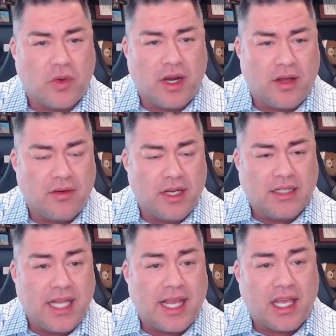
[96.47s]
going out
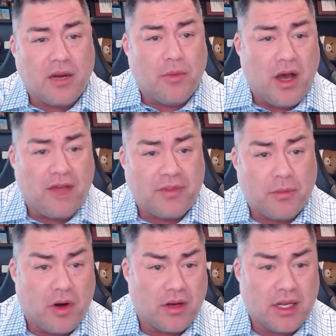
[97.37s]
and taking them off the
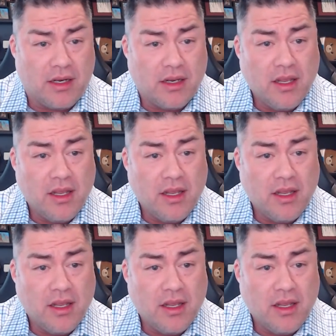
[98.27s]
market,